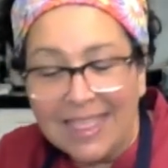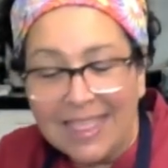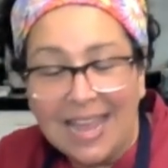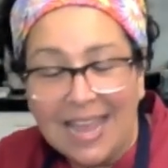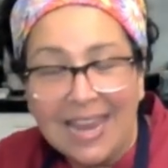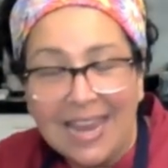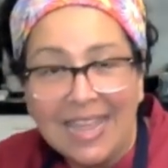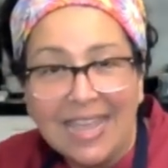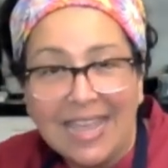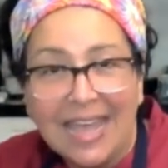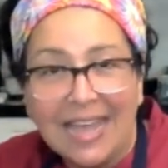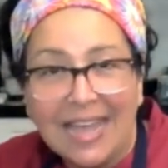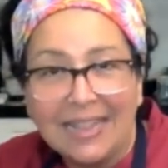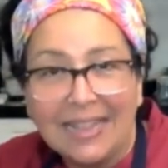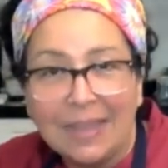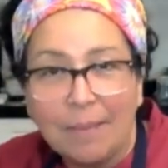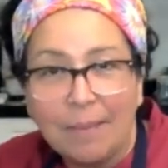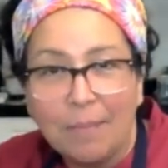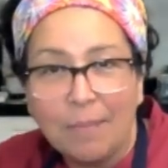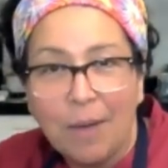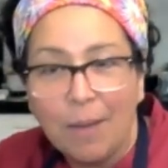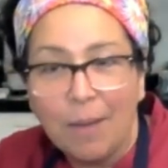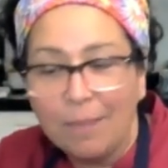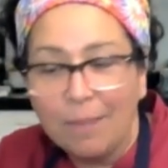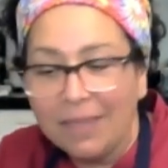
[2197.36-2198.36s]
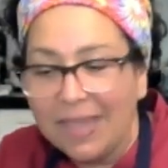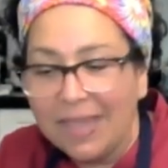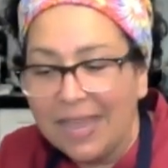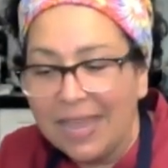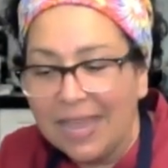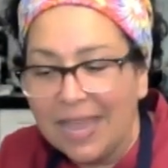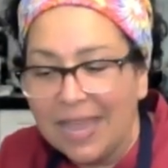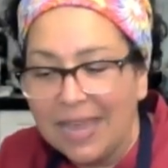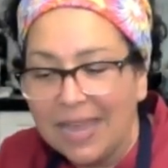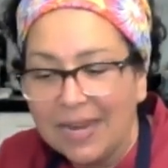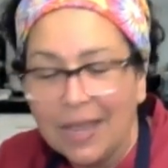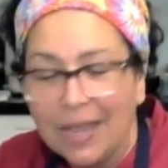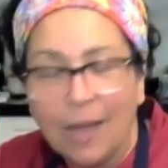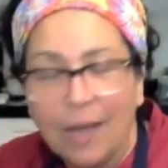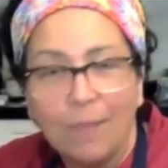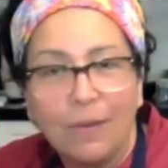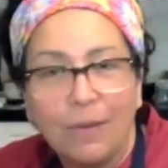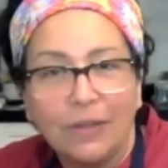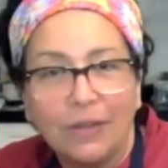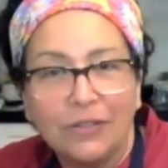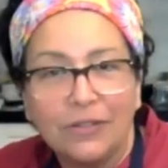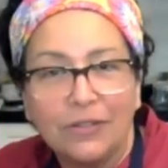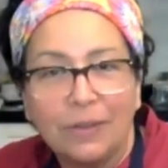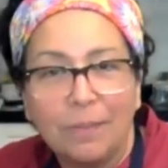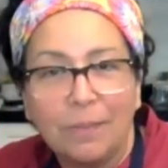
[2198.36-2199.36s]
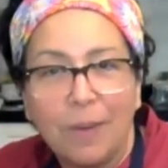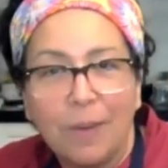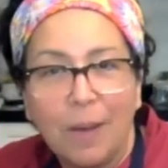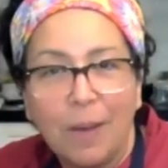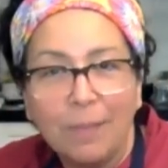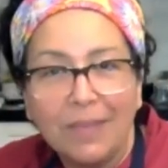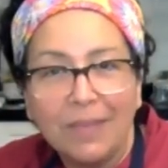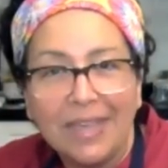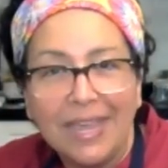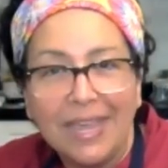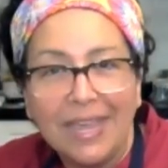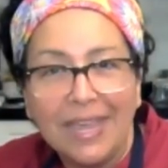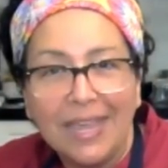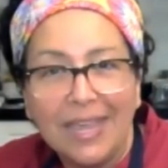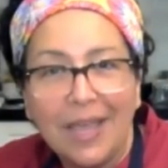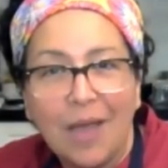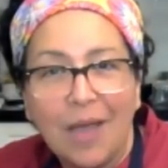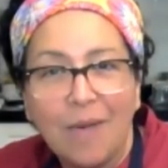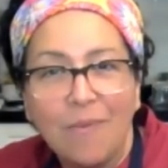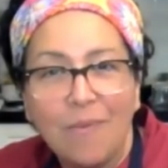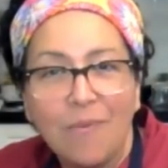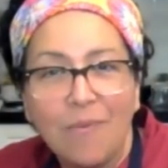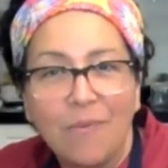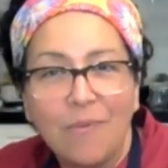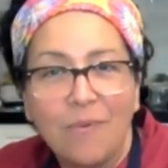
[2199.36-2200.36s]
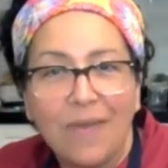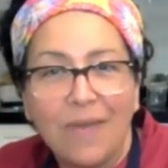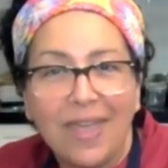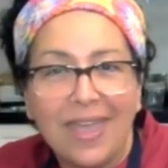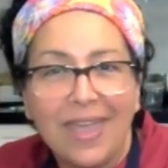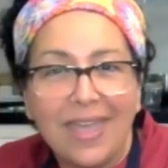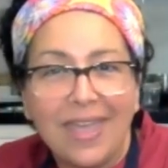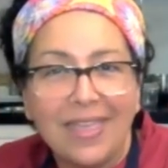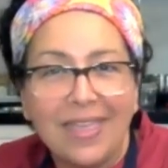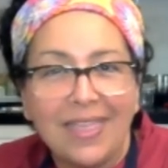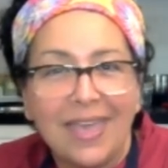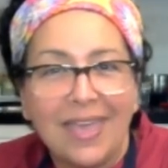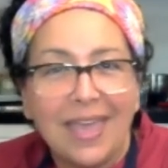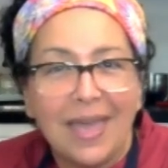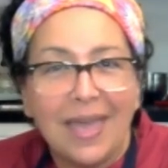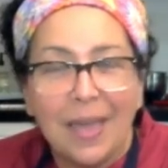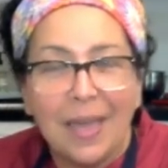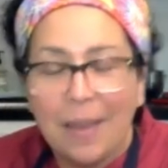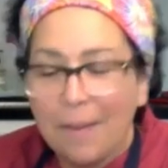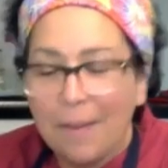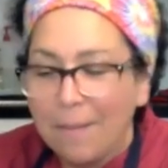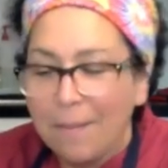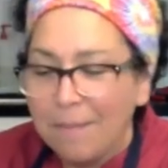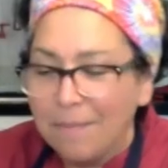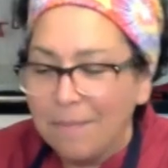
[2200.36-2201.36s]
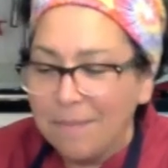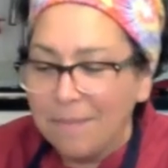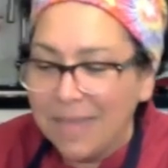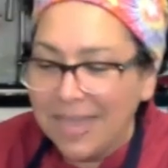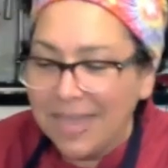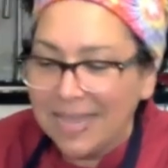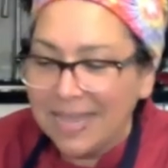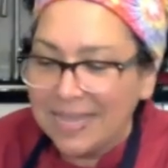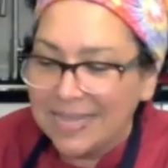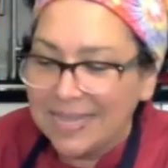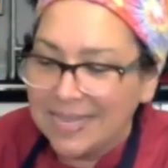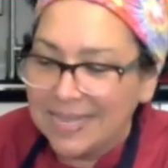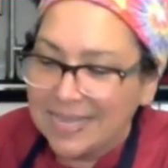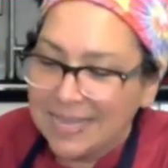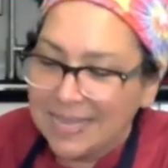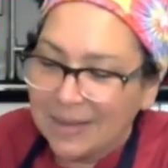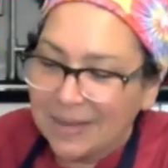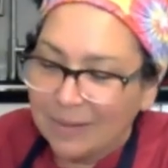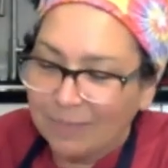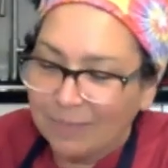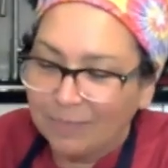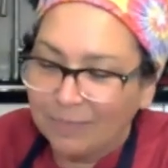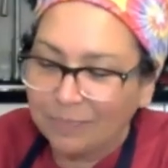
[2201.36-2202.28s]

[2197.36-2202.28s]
delicata pumpkin and kabocha pumpkin with mixed